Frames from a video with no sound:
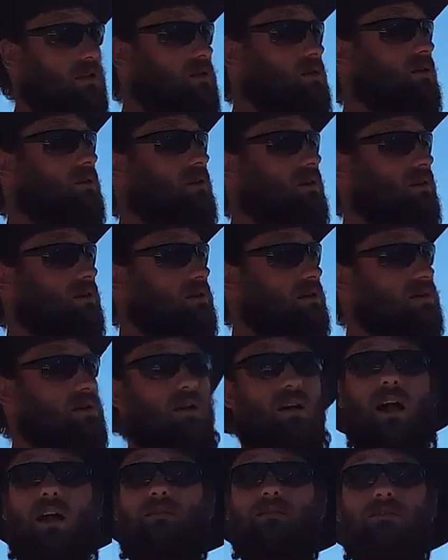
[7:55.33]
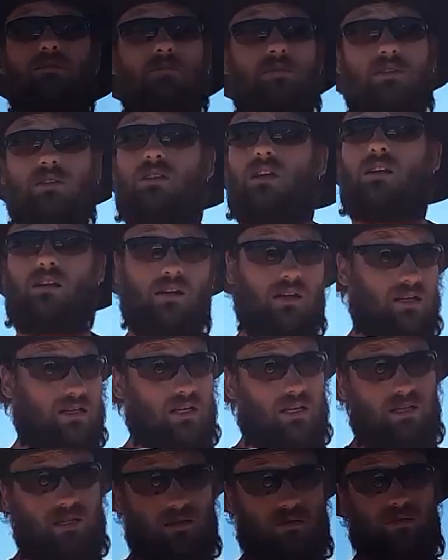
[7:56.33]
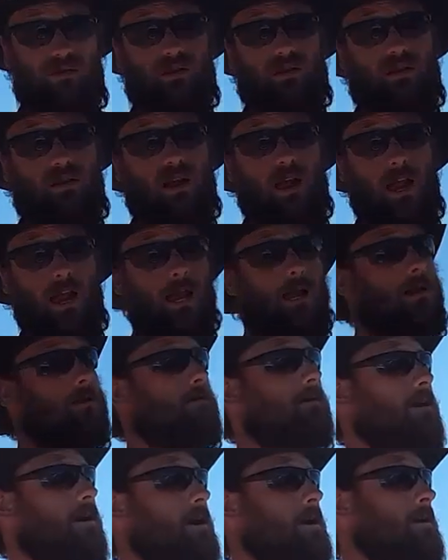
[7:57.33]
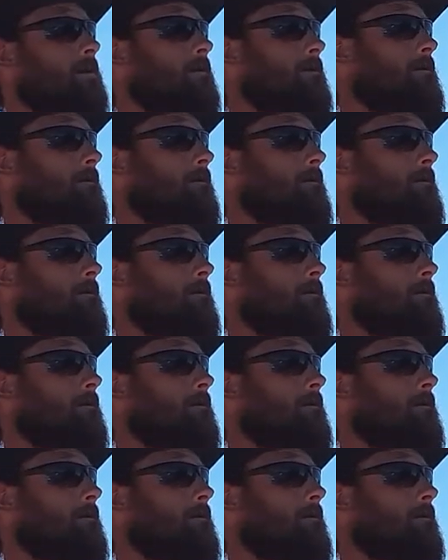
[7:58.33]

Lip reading: They're going to start having some serious issues. Okay?